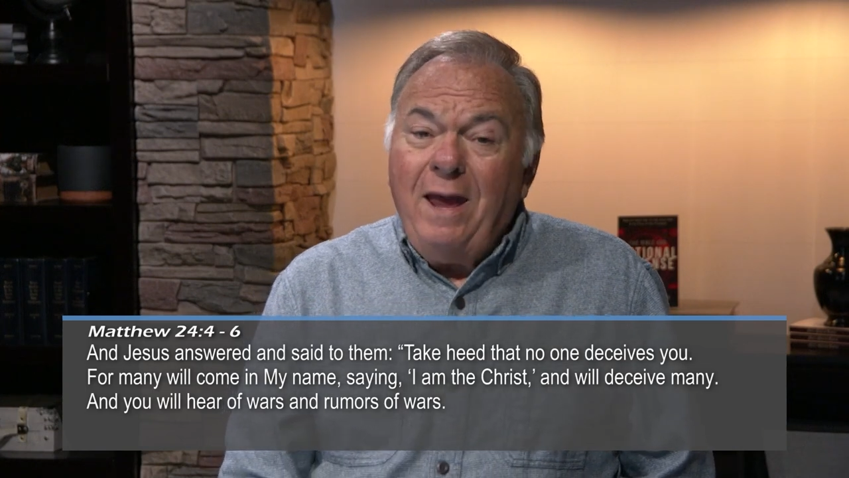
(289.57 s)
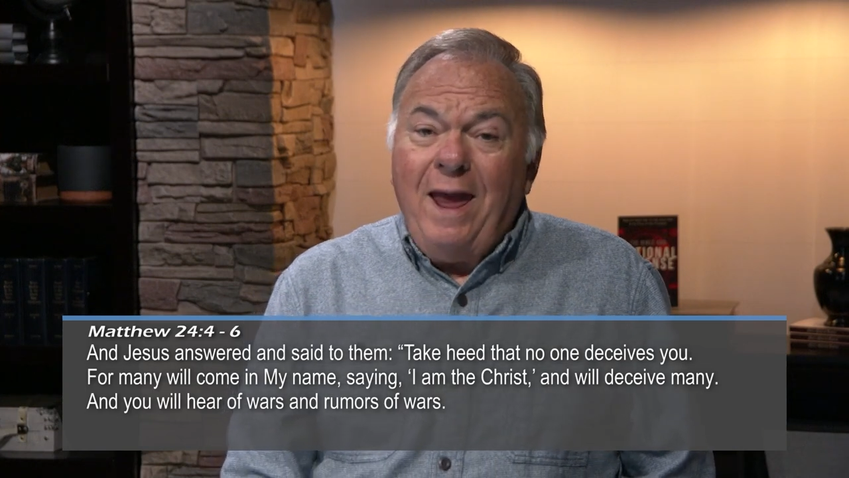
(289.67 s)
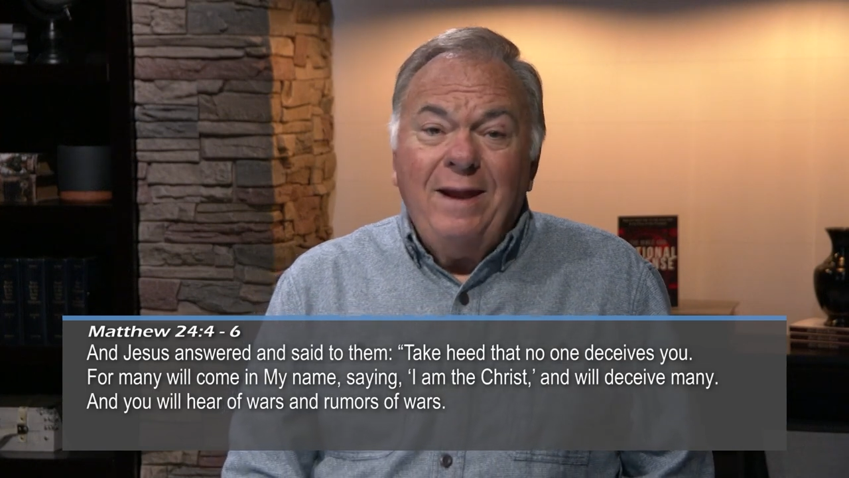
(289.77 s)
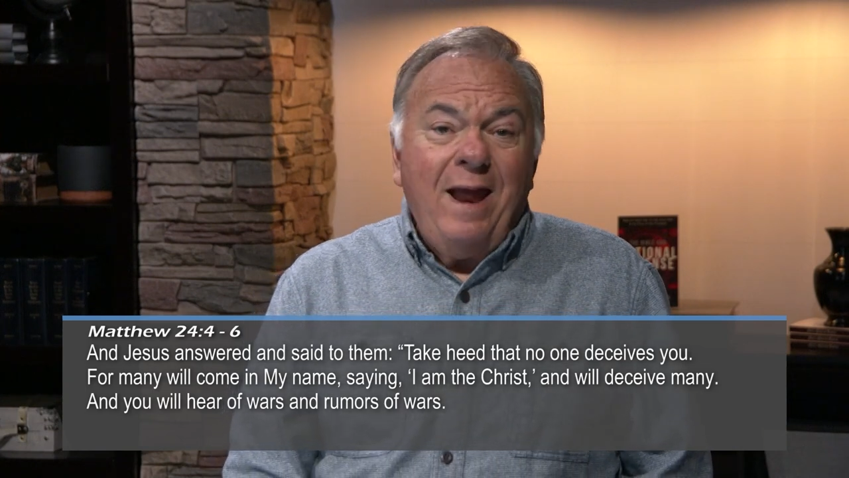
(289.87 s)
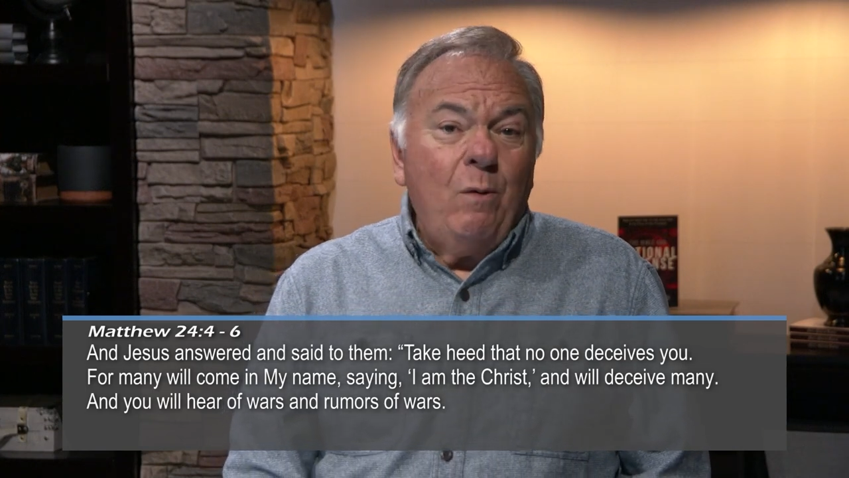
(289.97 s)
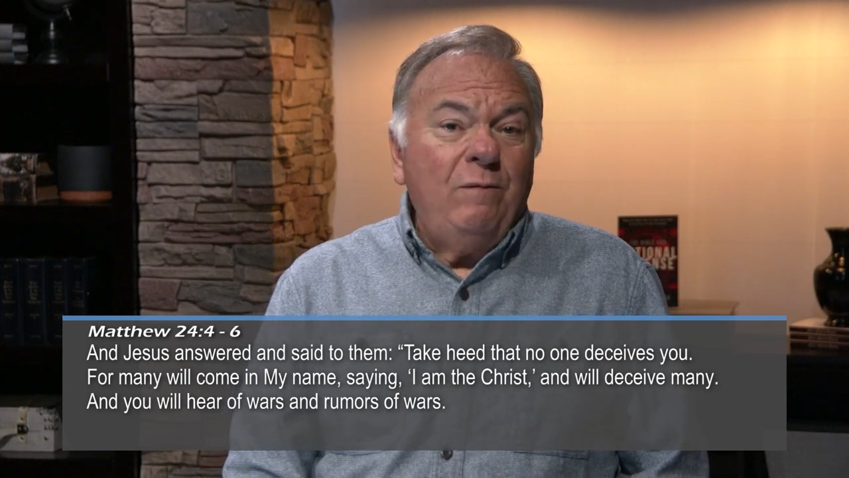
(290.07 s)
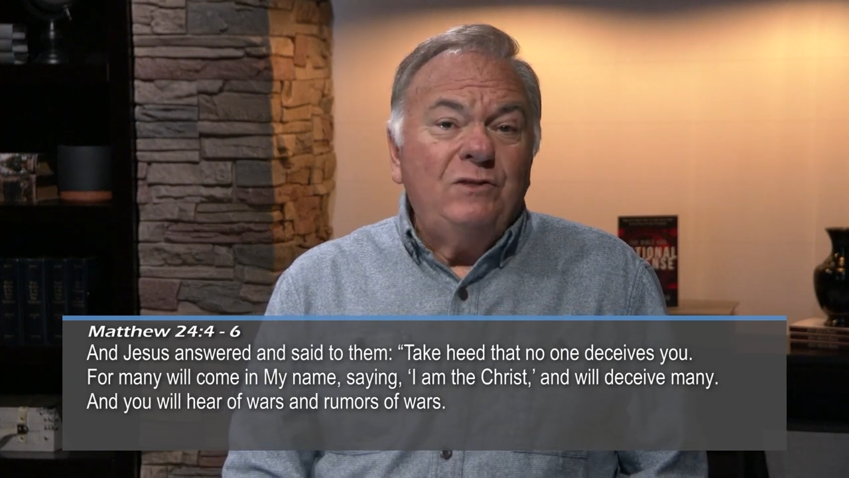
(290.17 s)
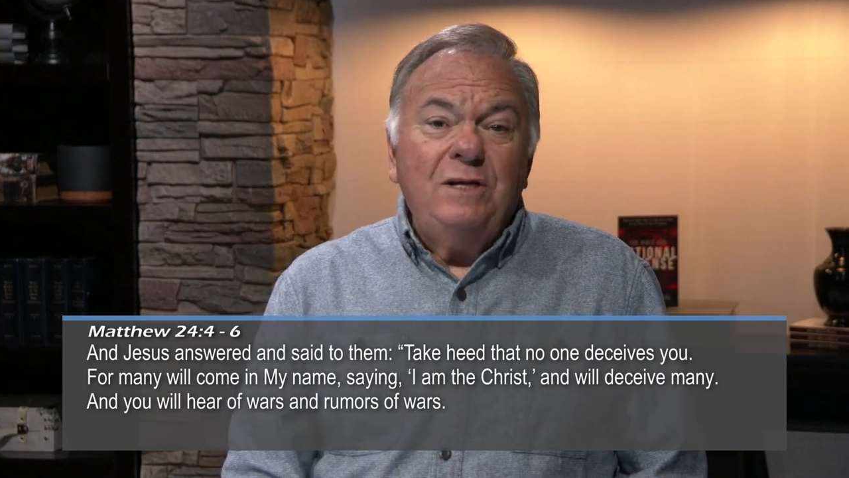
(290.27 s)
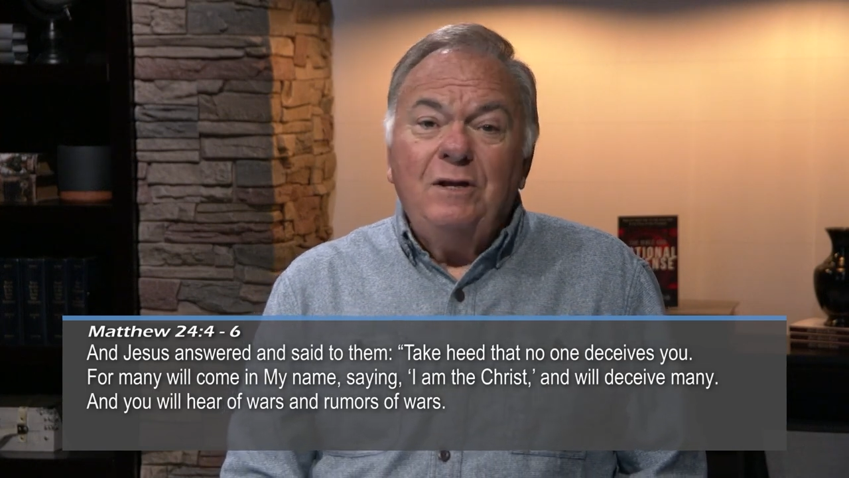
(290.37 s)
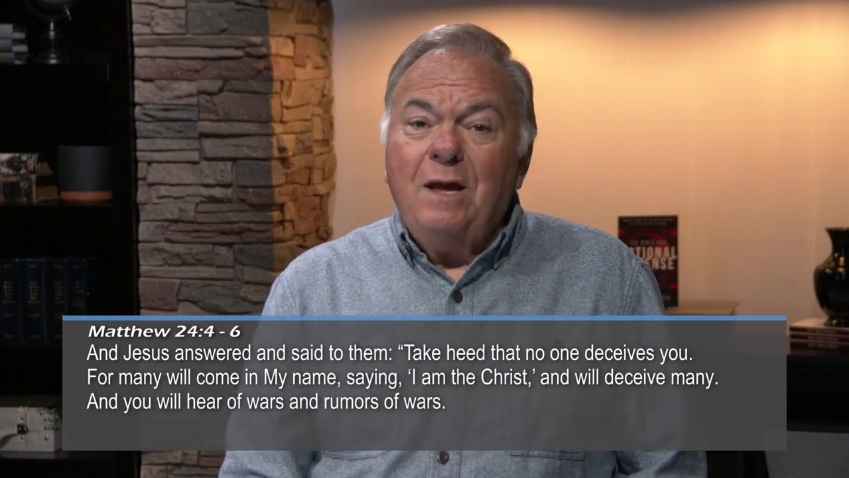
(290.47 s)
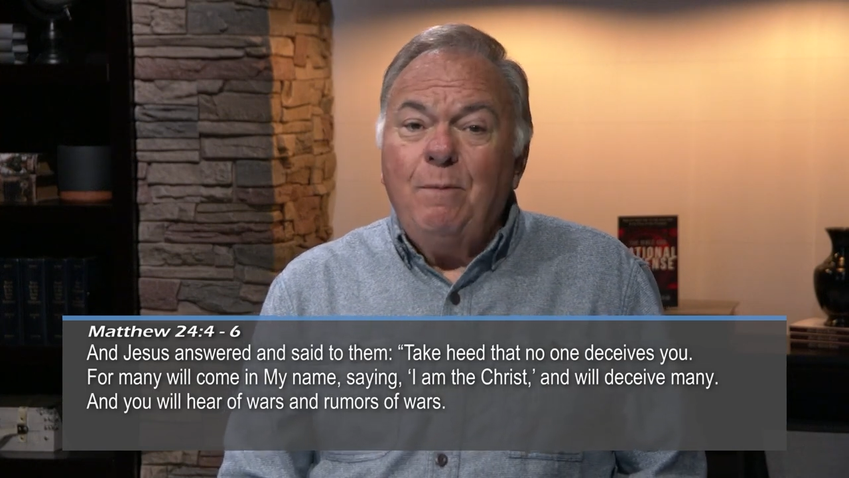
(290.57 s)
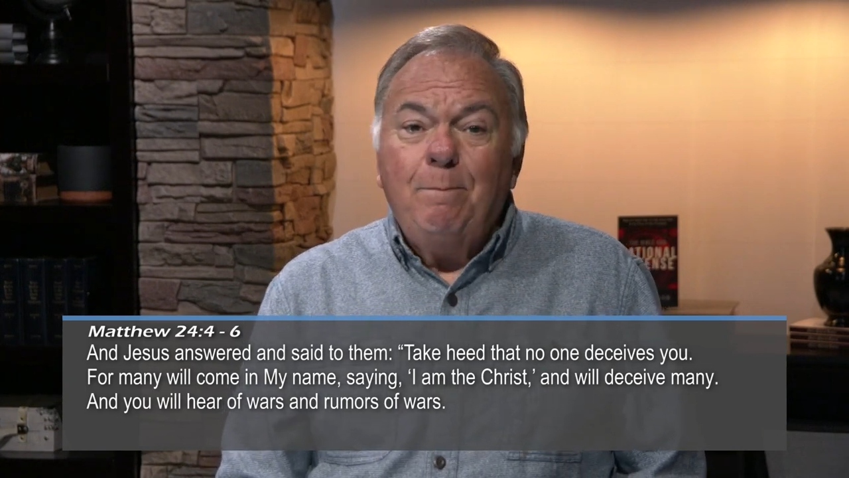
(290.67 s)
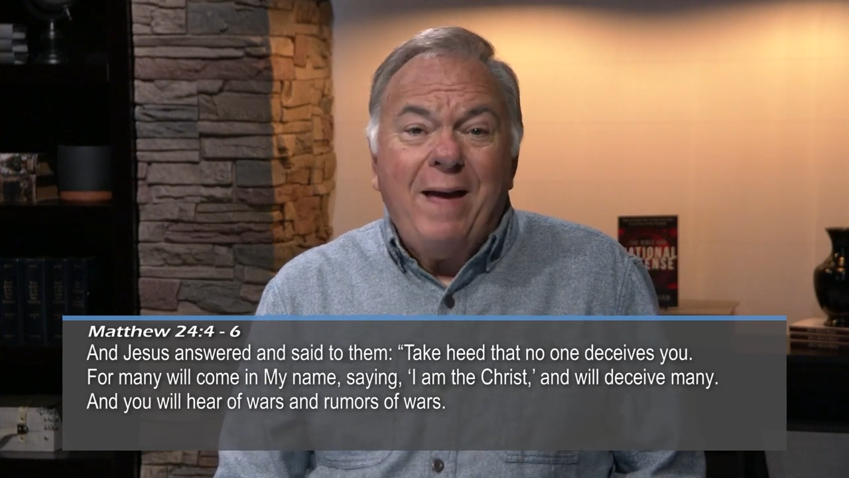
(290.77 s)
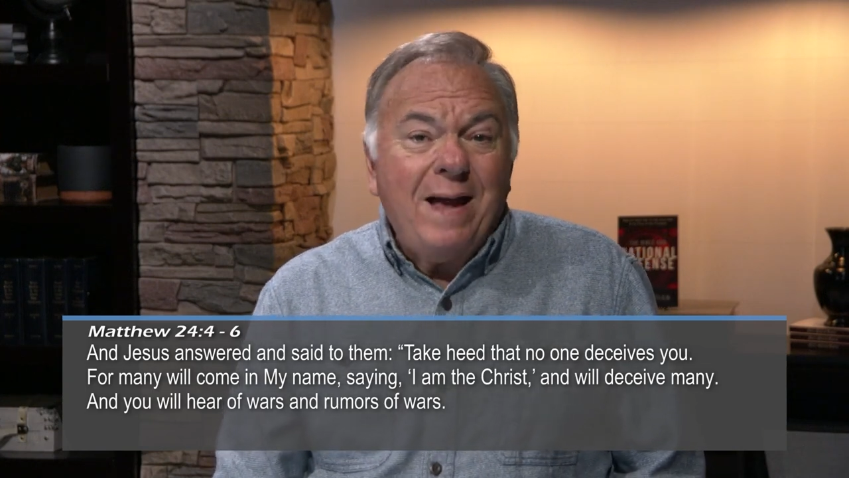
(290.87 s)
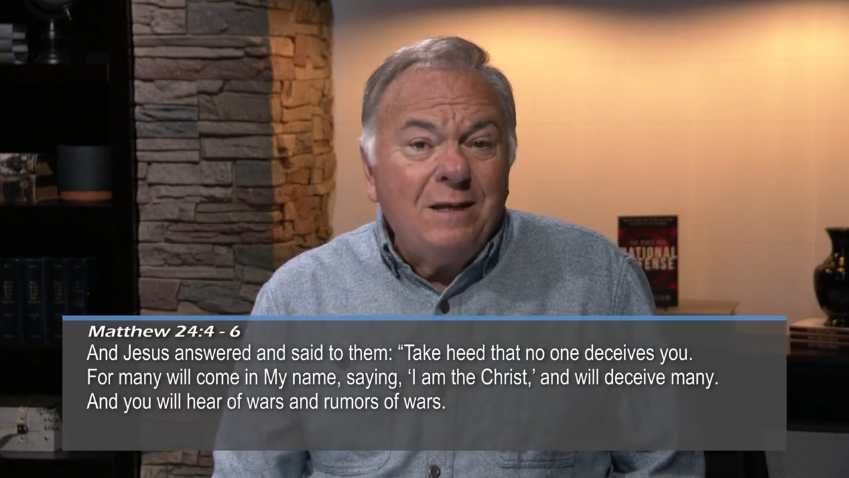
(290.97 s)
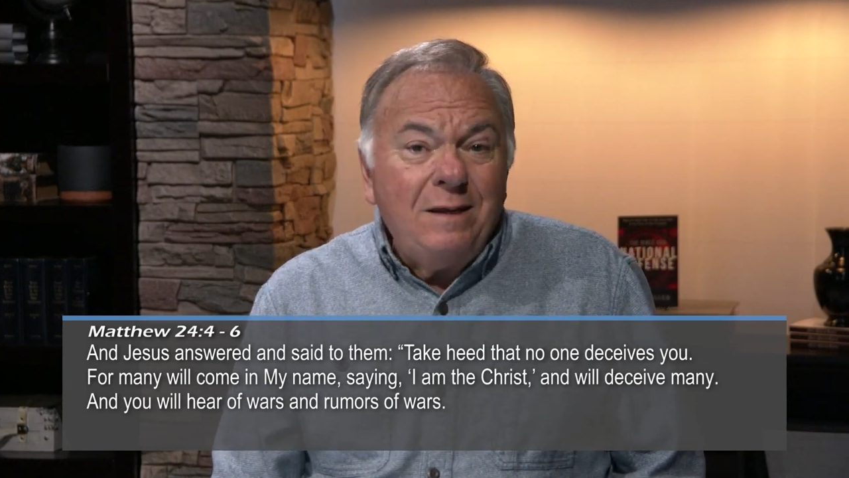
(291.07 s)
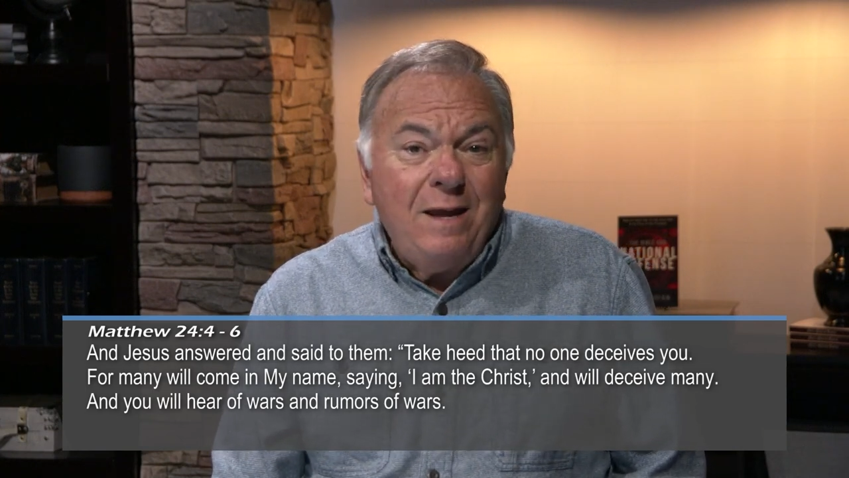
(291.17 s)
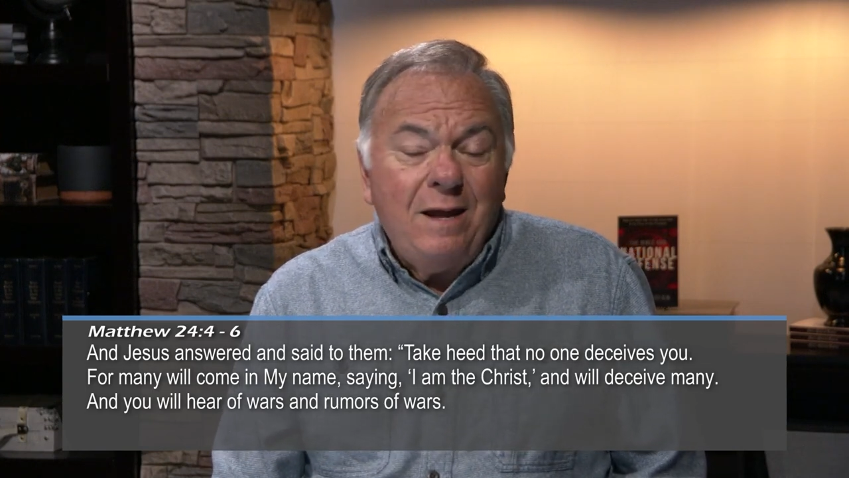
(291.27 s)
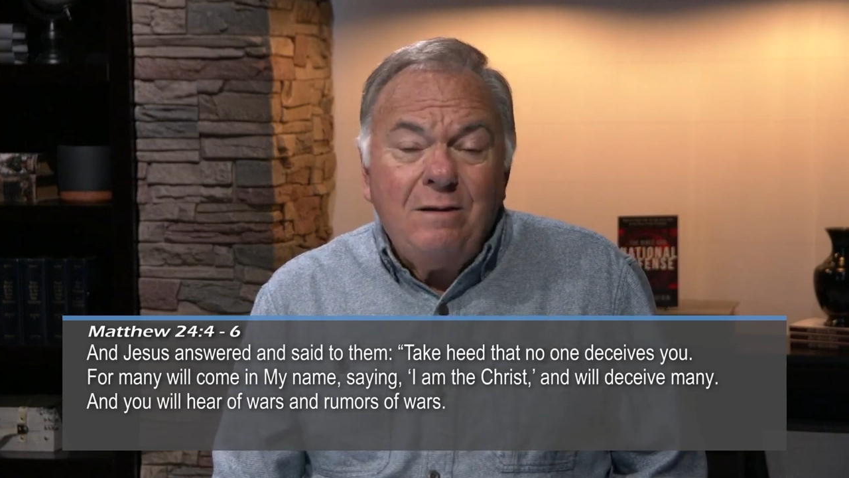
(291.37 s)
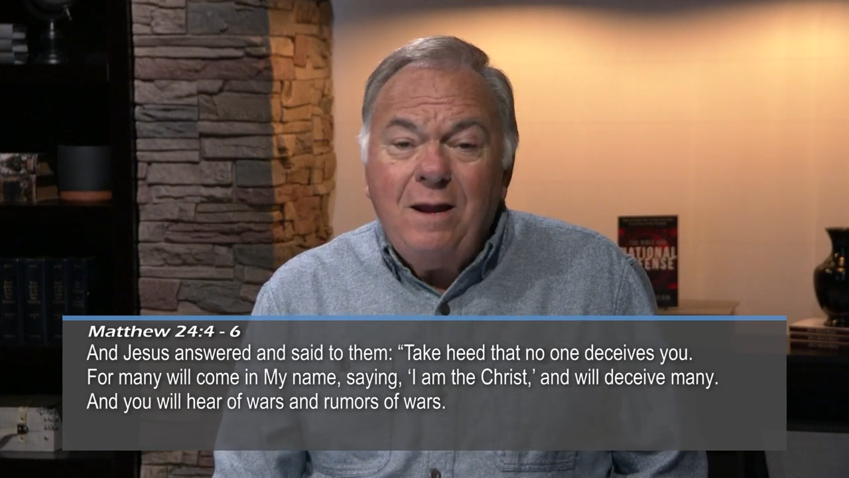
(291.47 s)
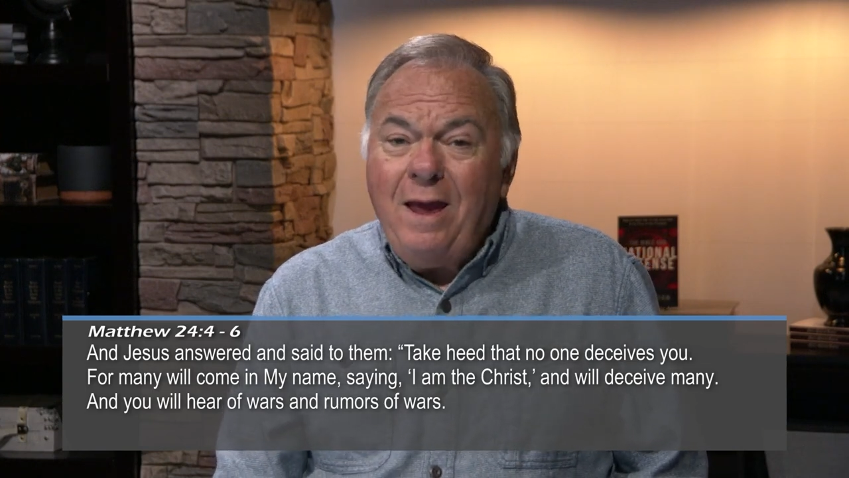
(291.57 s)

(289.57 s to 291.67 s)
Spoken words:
and now we've seen it coming back again,